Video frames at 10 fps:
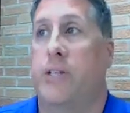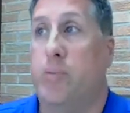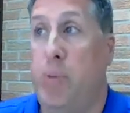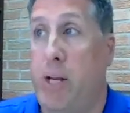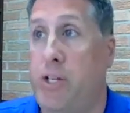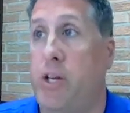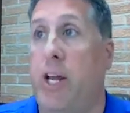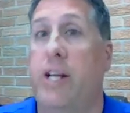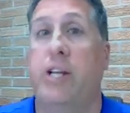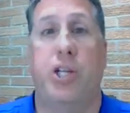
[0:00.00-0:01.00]
to speak to you
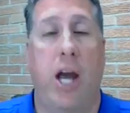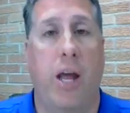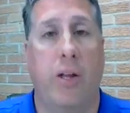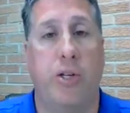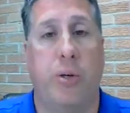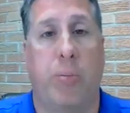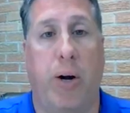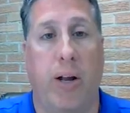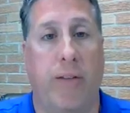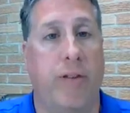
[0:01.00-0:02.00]
today to challenge your
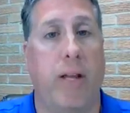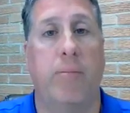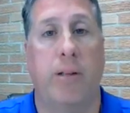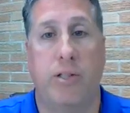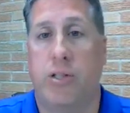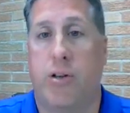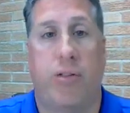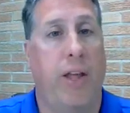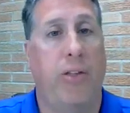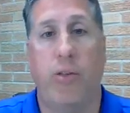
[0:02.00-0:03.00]
prayer life. To let, just
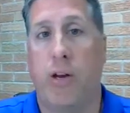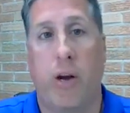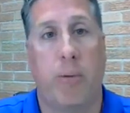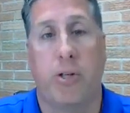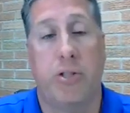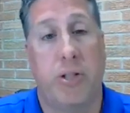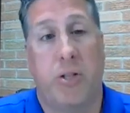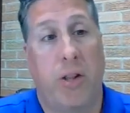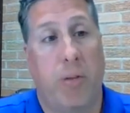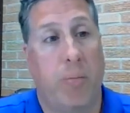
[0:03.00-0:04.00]
think through the numbers. Let's
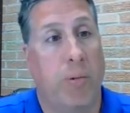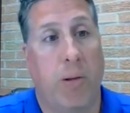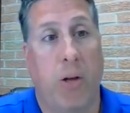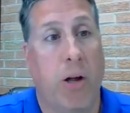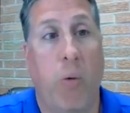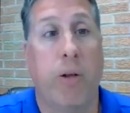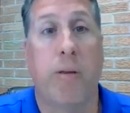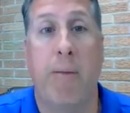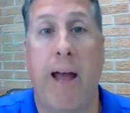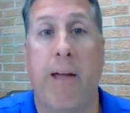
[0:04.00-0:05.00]
just look at what
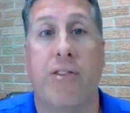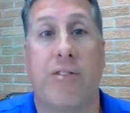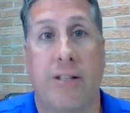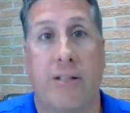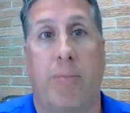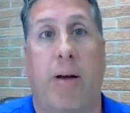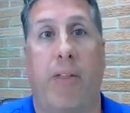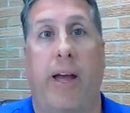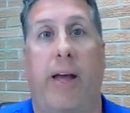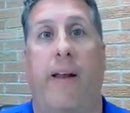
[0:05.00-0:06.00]
the math says
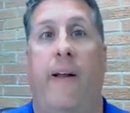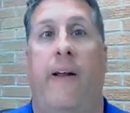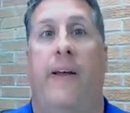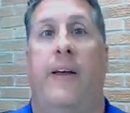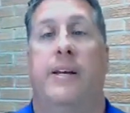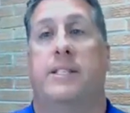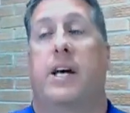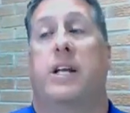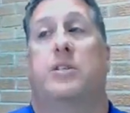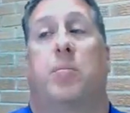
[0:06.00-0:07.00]
about that. It's not